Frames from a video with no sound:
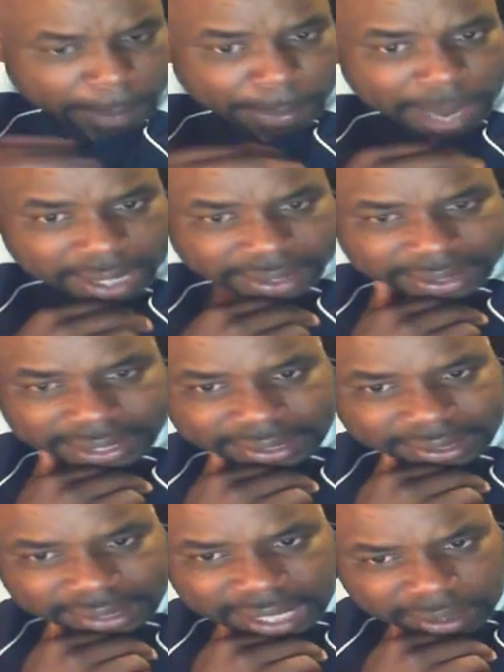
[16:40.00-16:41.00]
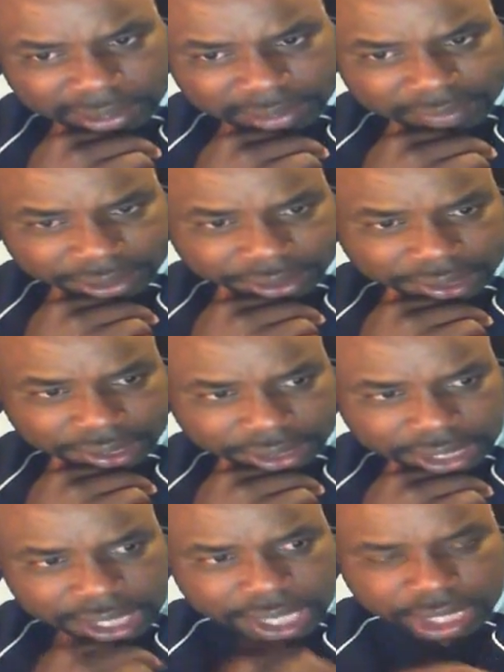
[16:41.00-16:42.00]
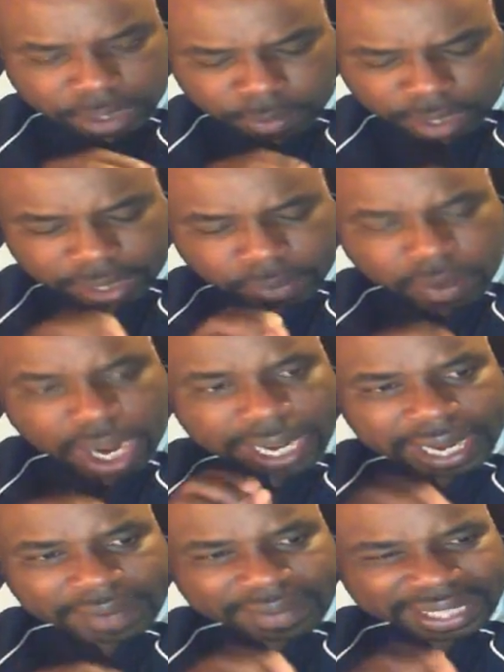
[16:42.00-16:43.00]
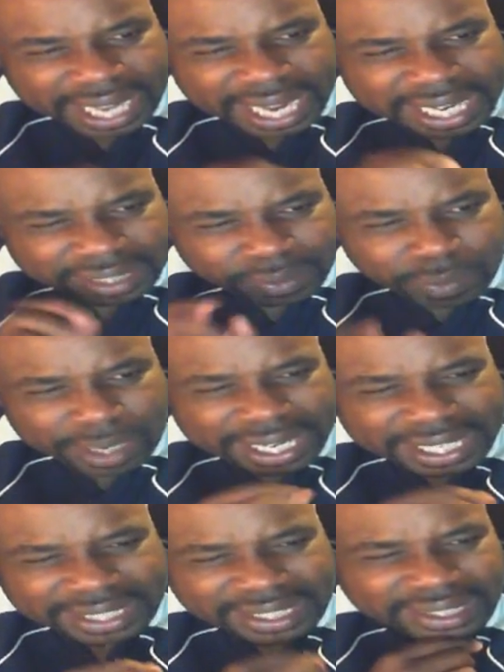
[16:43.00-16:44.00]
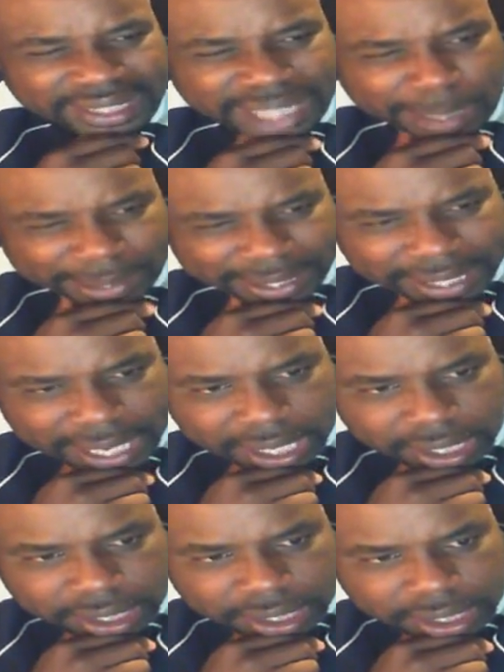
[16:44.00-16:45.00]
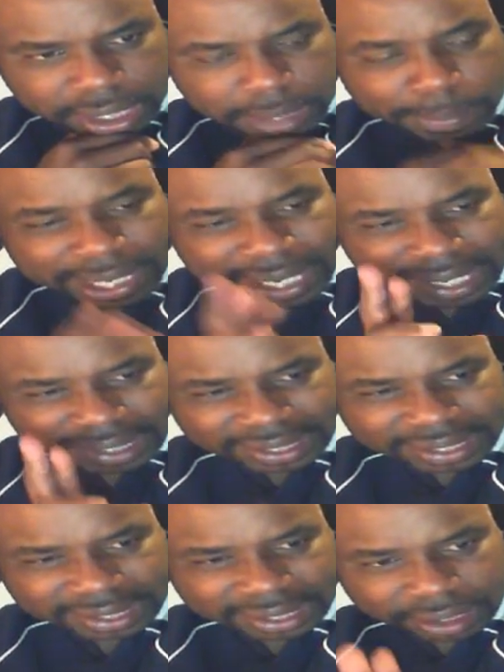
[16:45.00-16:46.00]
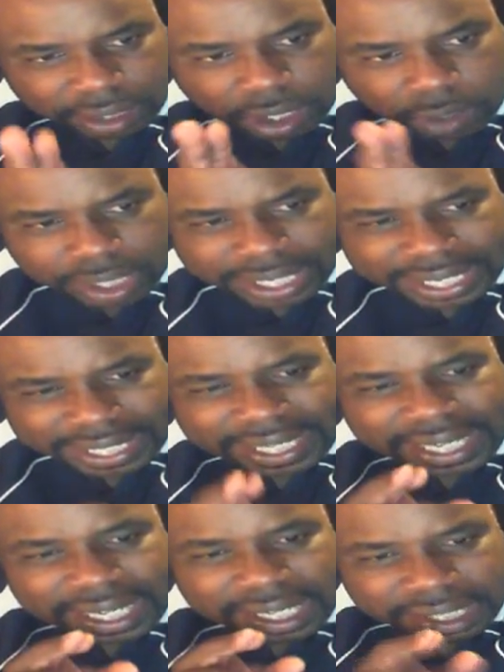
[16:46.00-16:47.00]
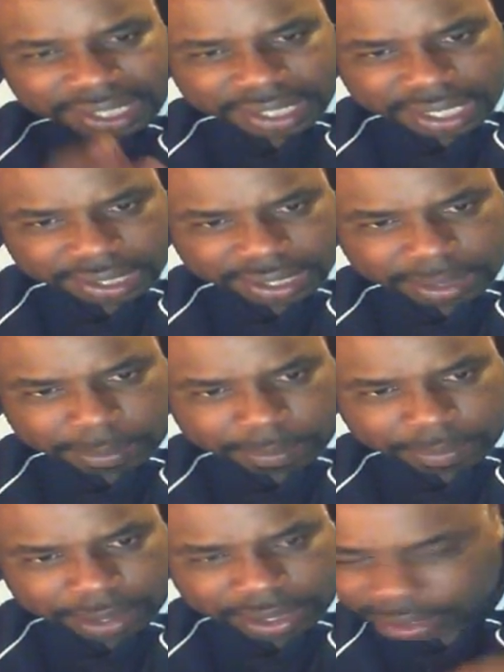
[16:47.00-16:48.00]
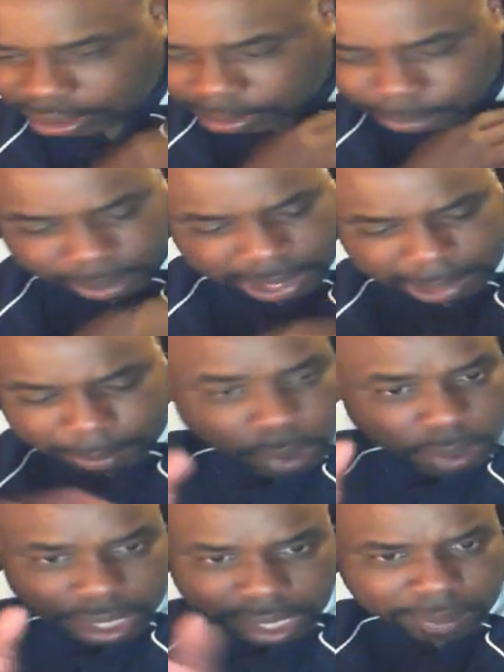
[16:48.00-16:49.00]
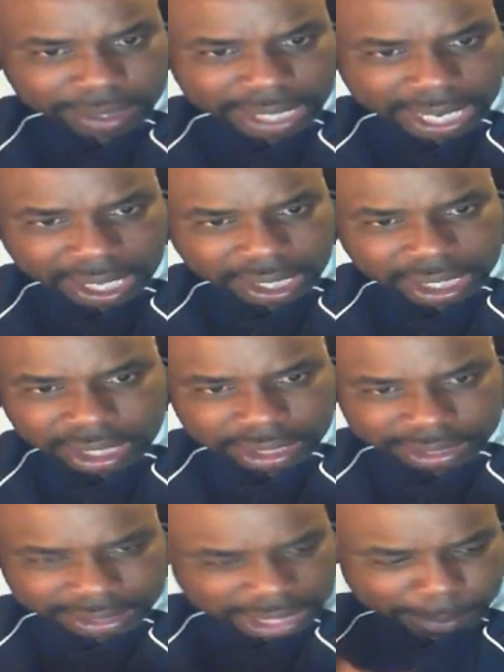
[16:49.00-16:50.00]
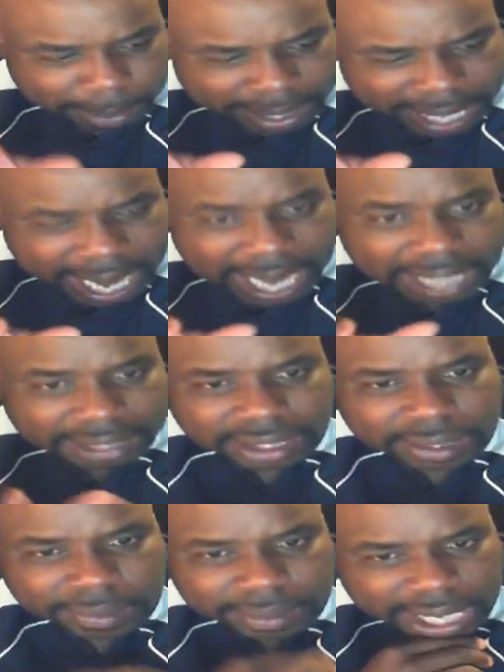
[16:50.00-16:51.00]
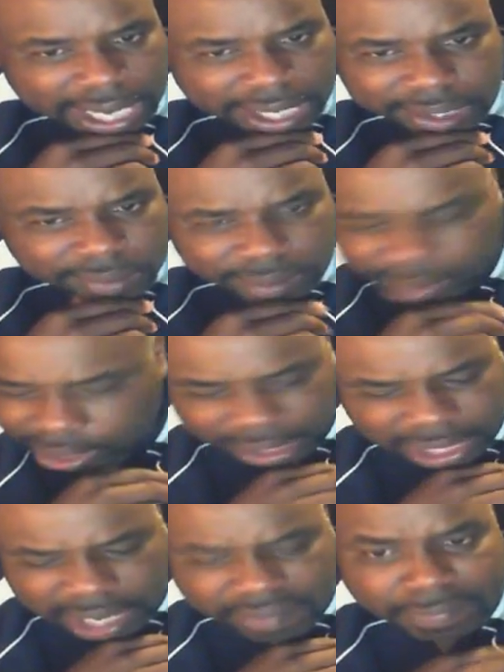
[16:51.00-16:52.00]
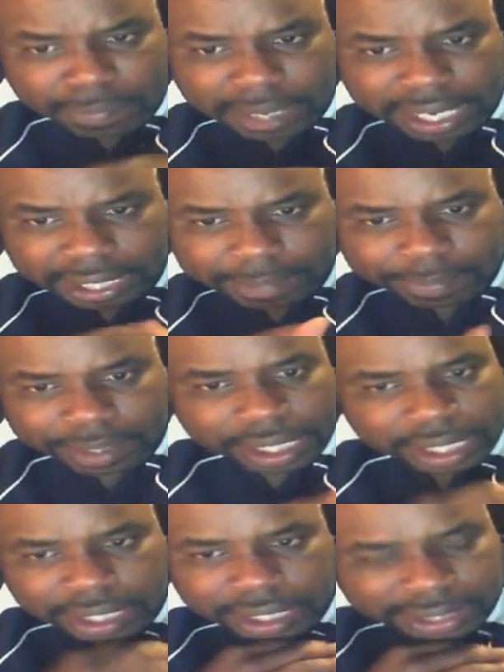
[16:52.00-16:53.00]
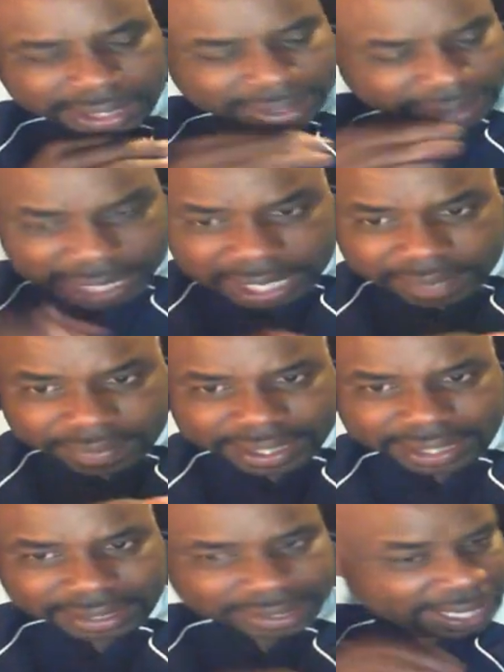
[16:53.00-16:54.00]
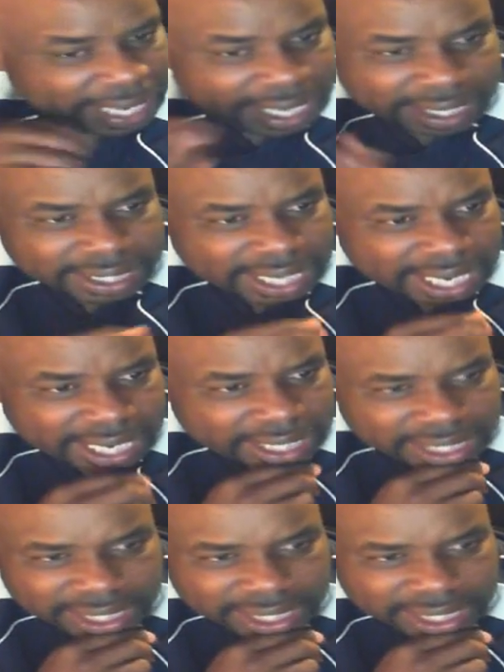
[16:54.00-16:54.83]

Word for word: politics is all over the church. You wonder why everything that's wicked is accepted now. Because this is a crooked system. The Supreme Court on down, demonized on down. You the love of money, this evilness, the internet,